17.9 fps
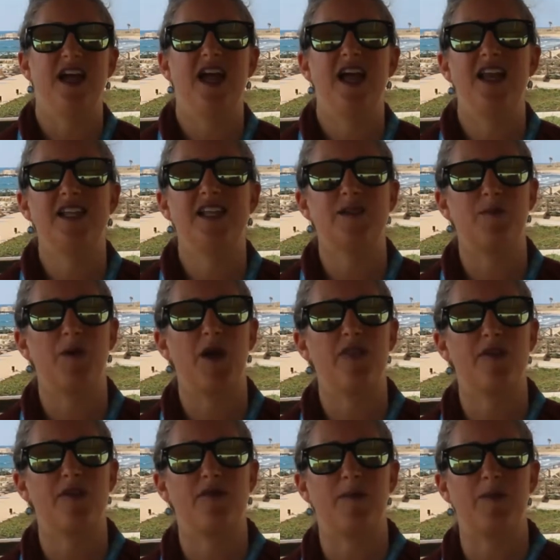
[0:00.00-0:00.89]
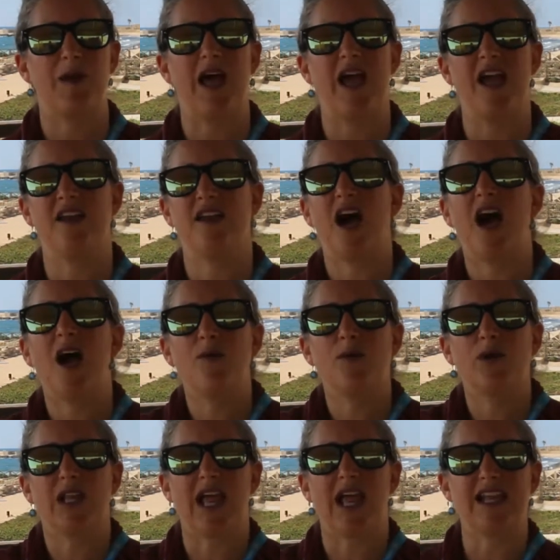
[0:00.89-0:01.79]
And his brother replied, I
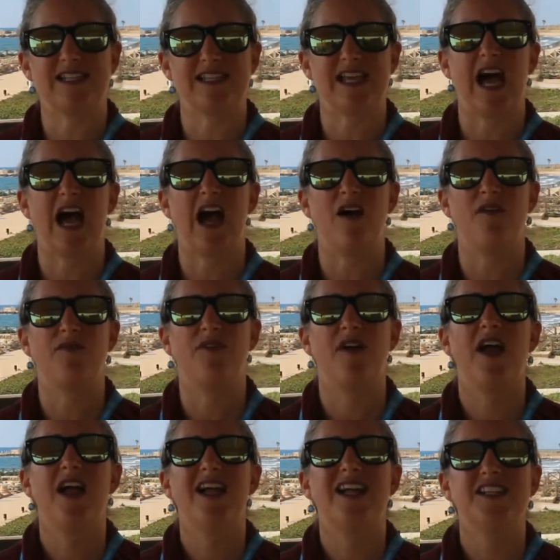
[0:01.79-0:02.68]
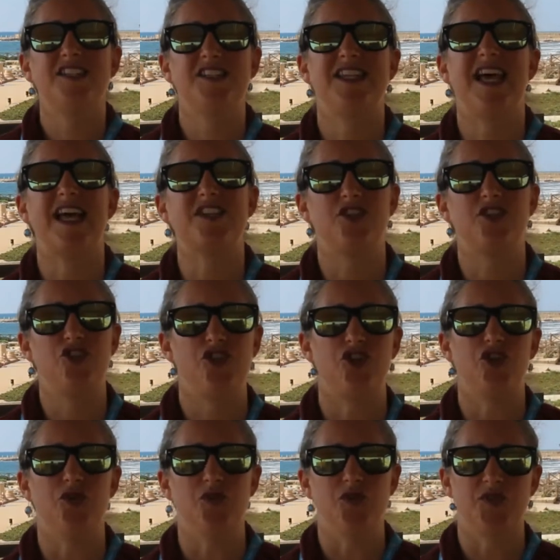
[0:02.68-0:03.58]
would like to have dead
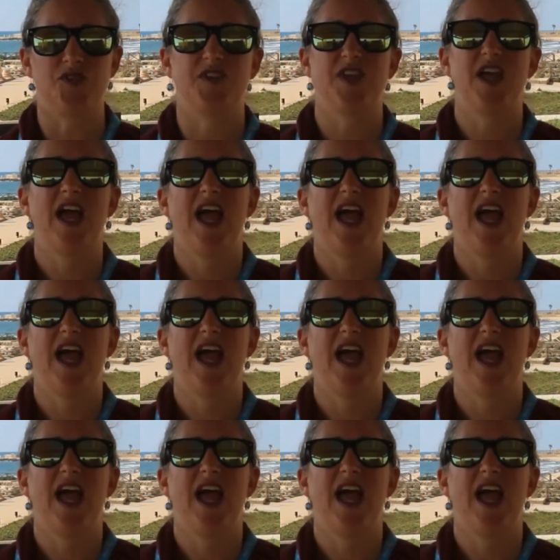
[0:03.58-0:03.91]
Jews.